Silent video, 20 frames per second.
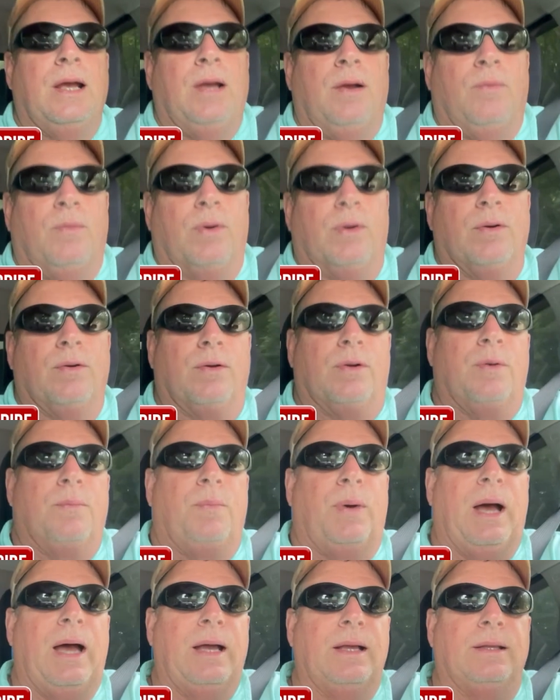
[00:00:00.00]
We're going to
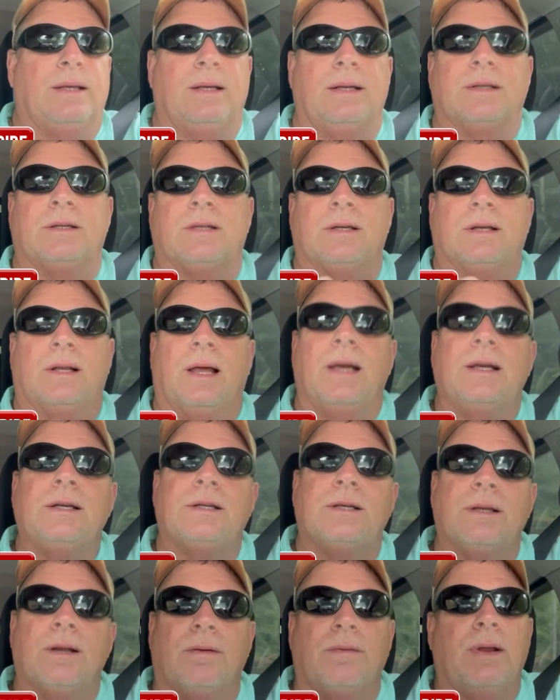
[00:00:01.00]
combine the
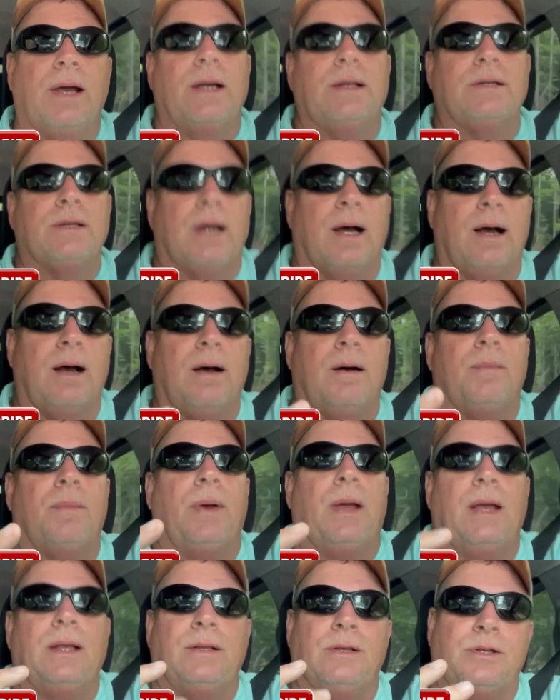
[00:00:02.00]
insulation on that job
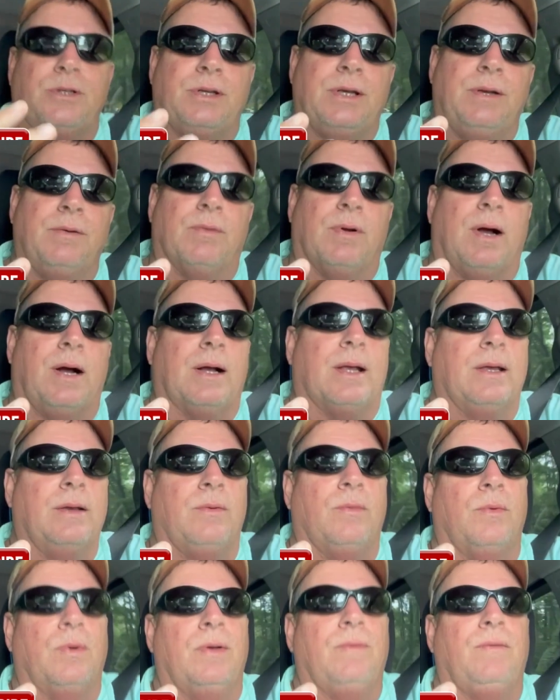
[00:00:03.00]
and the sheetrock into
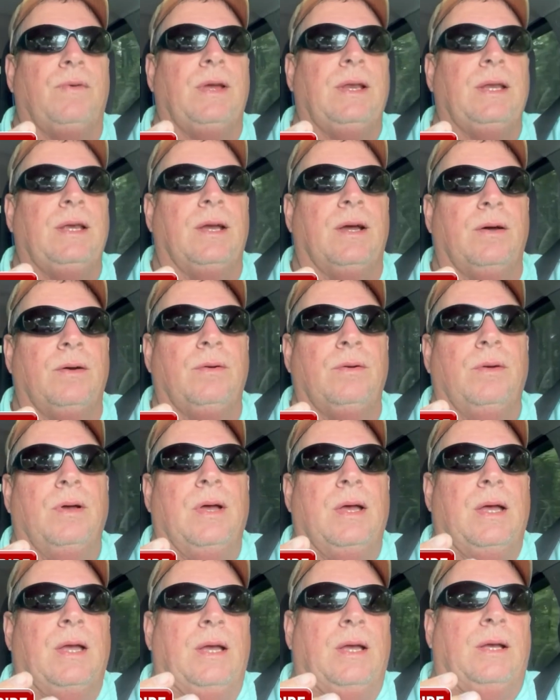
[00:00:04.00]
one video.
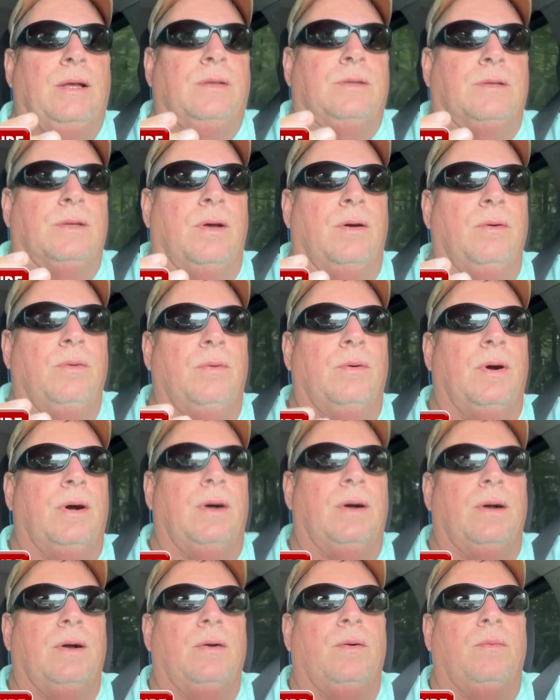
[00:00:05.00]

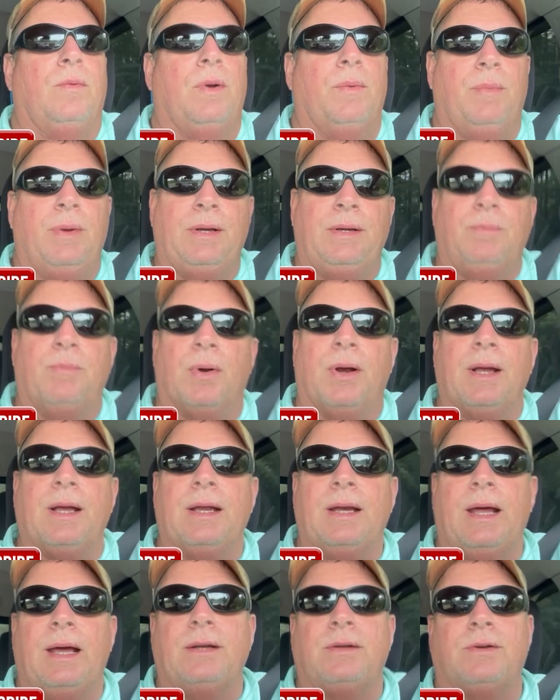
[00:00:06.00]
So we'll be bringing
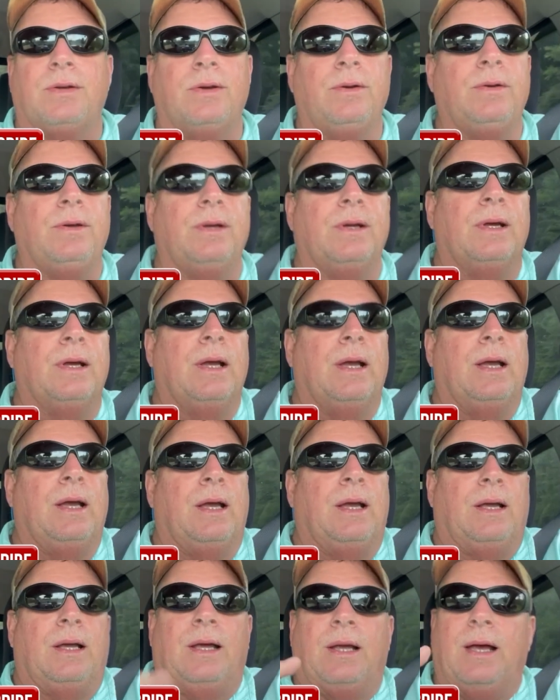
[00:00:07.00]
that to you.
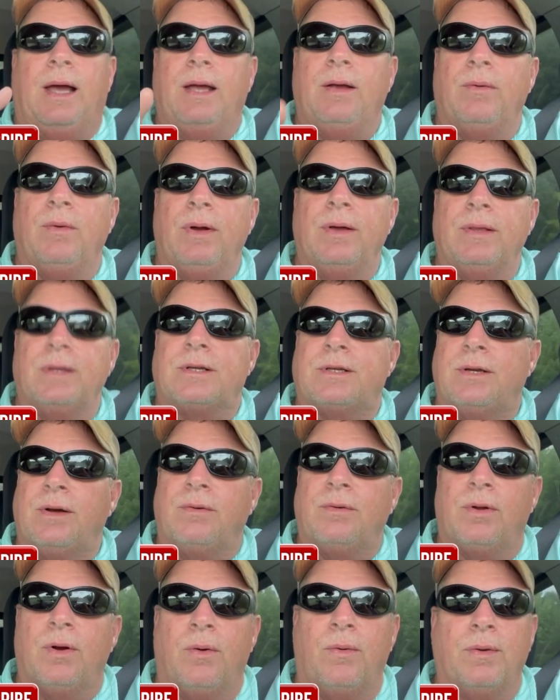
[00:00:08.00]
Hang with us,
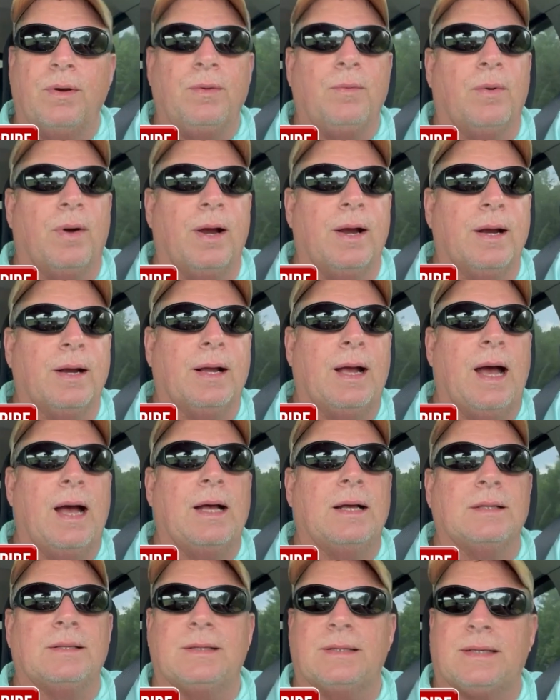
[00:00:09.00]
don't go anywhere,
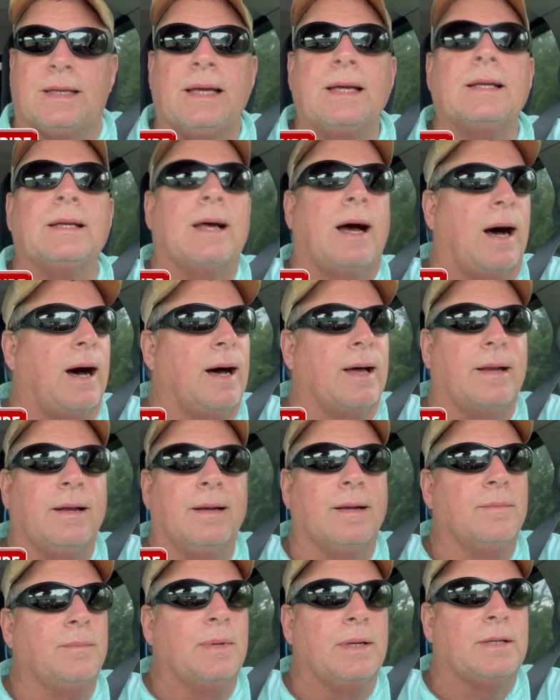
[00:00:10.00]
guys. It's getting hot
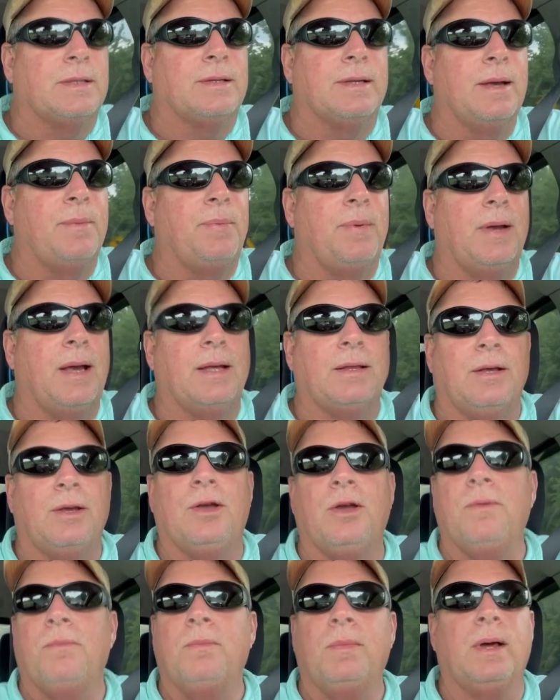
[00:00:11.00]
here in Mississippi and the
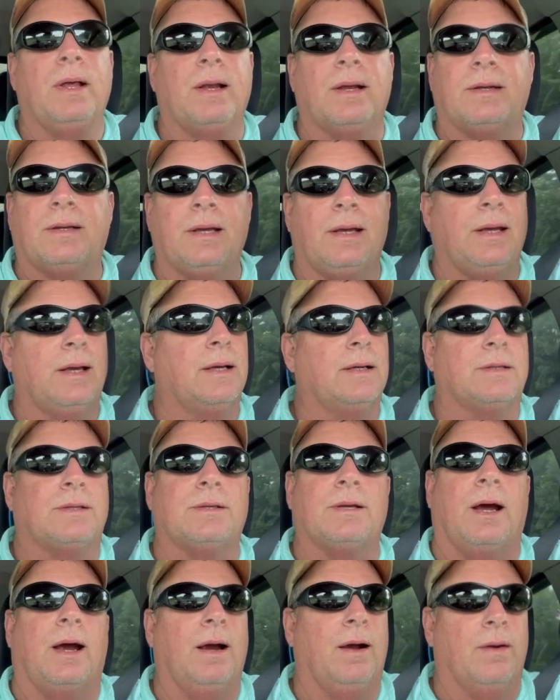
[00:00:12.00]
humidity is
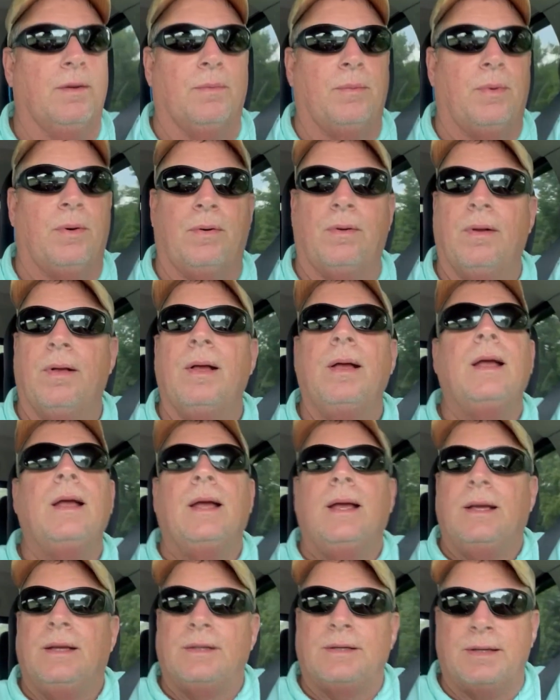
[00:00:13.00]
terrible.
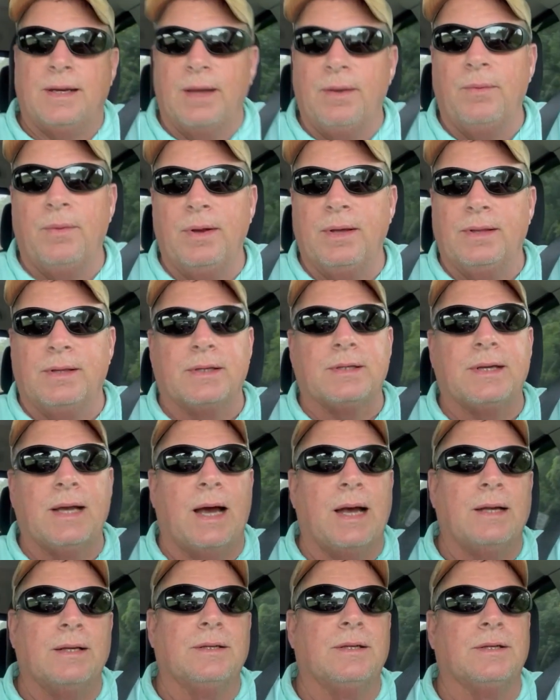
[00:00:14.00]
Stay with us,
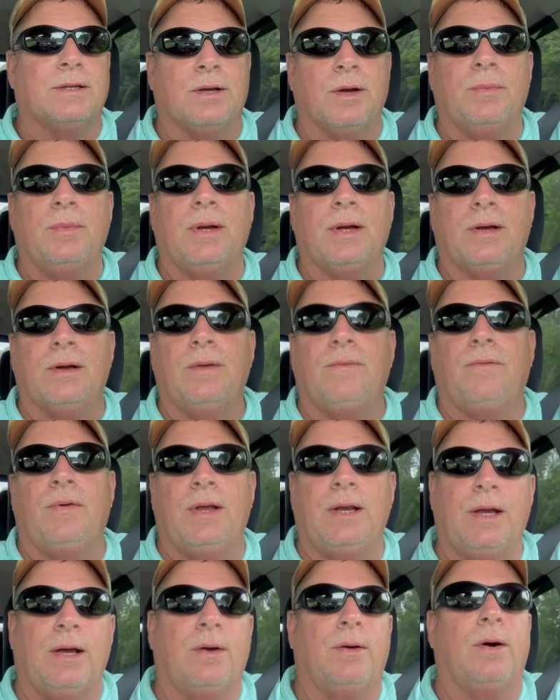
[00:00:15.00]
guys. This is going to be a good
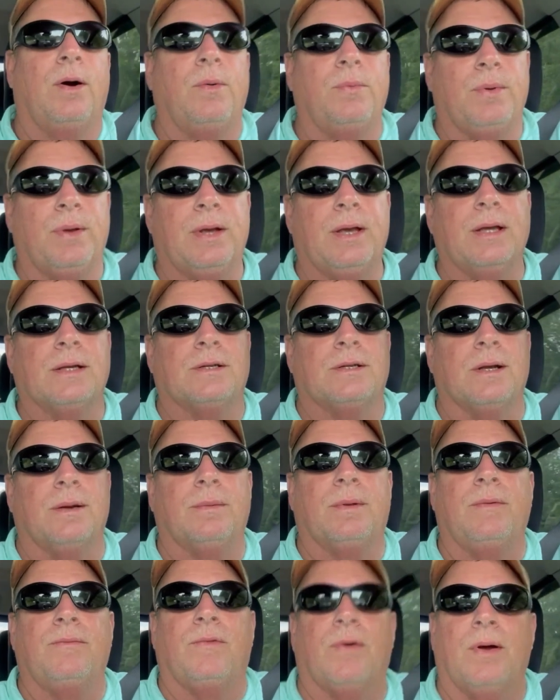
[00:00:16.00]
video. Hope you get
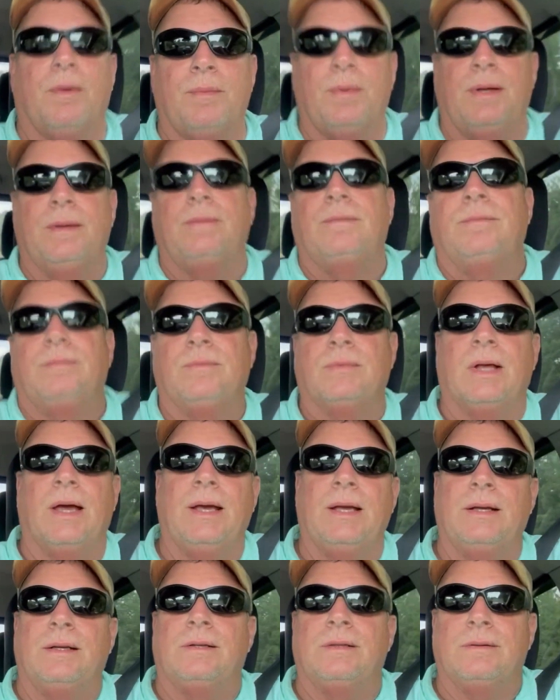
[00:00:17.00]
something from it.
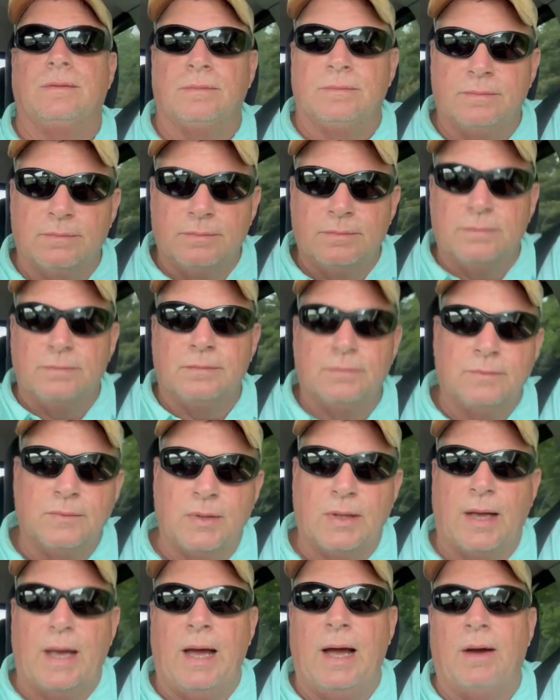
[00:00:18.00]
Thanks.
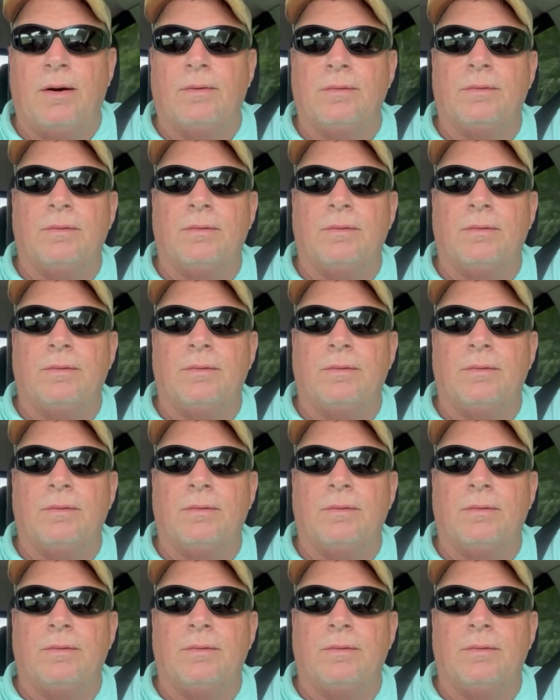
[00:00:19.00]
Out.